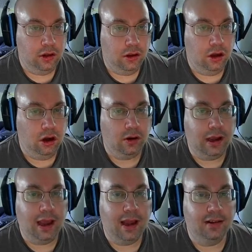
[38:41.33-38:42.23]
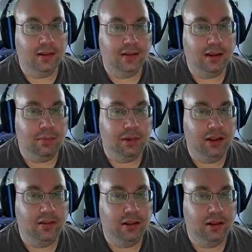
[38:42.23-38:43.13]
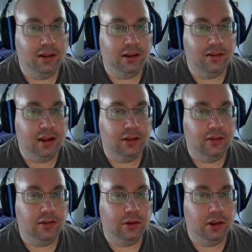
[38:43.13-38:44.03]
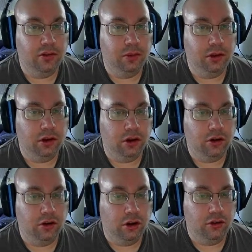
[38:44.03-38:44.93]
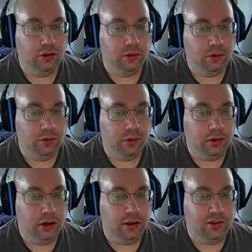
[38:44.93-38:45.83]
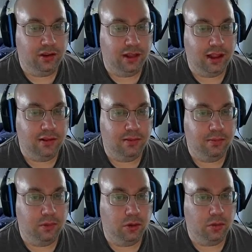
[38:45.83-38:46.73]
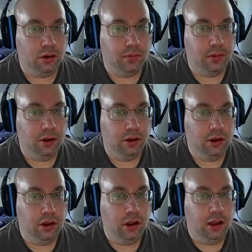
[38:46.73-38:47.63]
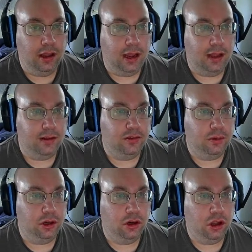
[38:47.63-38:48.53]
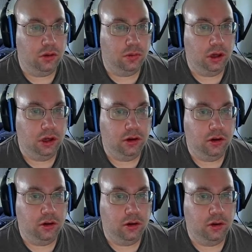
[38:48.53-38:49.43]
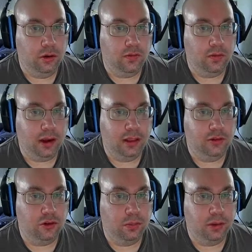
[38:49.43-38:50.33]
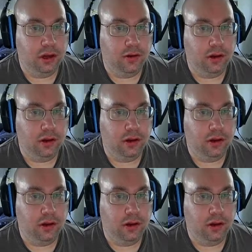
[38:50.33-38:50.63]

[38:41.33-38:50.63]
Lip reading: Okay, and it doesn't get placed in the dig sites. So let's put the archaeology tools out there. Let's get that bookworm. And let's put another one over by the topiary.